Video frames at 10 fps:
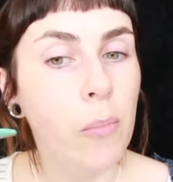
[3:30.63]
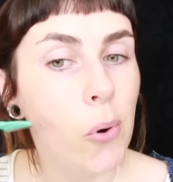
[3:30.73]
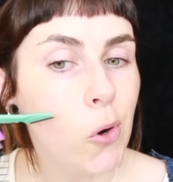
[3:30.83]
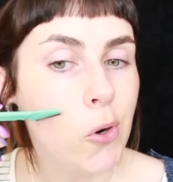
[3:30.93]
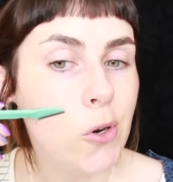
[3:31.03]

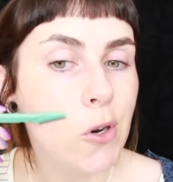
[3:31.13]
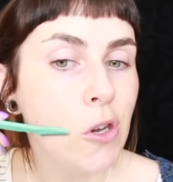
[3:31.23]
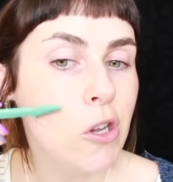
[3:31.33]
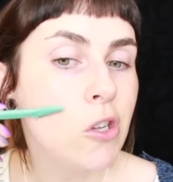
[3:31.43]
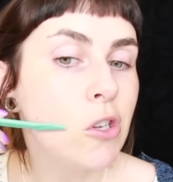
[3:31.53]
But
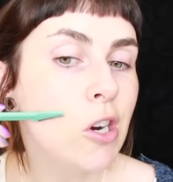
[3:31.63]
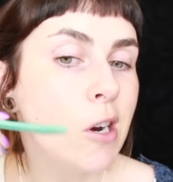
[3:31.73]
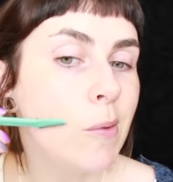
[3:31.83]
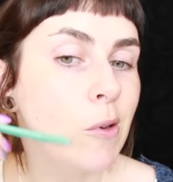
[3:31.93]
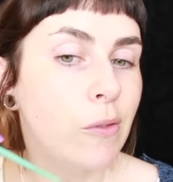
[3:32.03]
it's
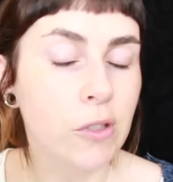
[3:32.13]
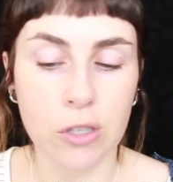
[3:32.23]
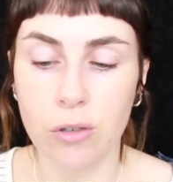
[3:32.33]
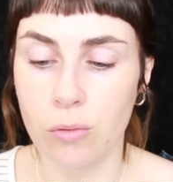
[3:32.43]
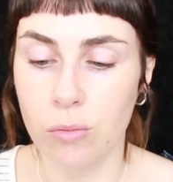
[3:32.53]
sharp enough
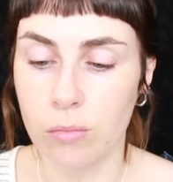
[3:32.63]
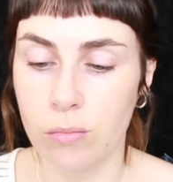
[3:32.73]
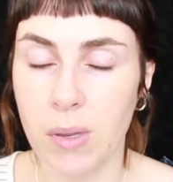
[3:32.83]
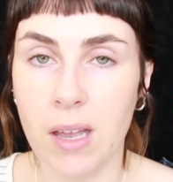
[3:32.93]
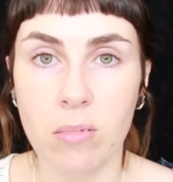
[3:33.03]
to
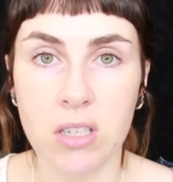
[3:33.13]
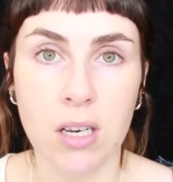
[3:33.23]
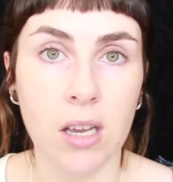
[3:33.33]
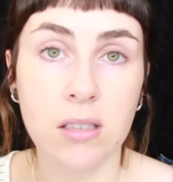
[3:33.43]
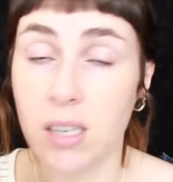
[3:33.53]
be able
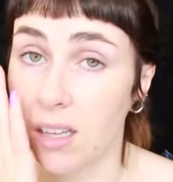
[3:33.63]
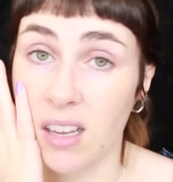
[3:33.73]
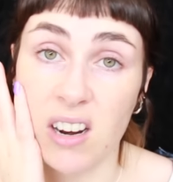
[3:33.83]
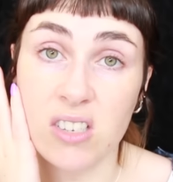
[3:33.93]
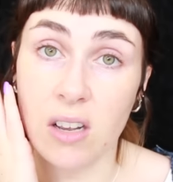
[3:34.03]
to take
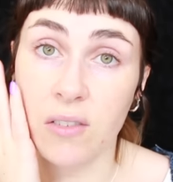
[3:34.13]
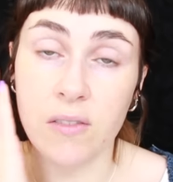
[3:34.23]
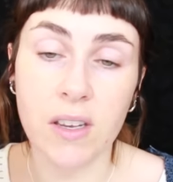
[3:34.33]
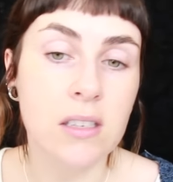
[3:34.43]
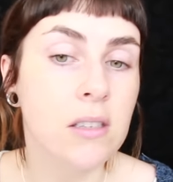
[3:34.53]
the hairs off
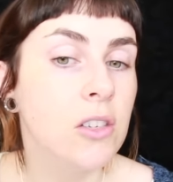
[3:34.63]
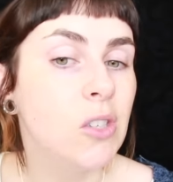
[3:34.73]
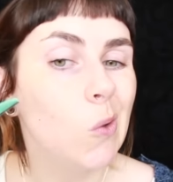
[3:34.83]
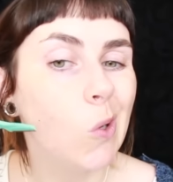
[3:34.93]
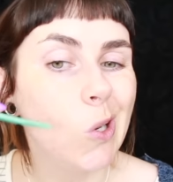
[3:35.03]
your face, and
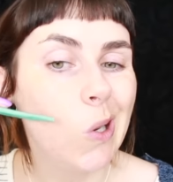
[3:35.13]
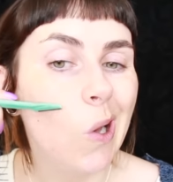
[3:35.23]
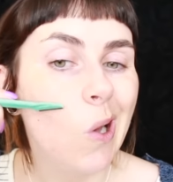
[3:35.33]
you do it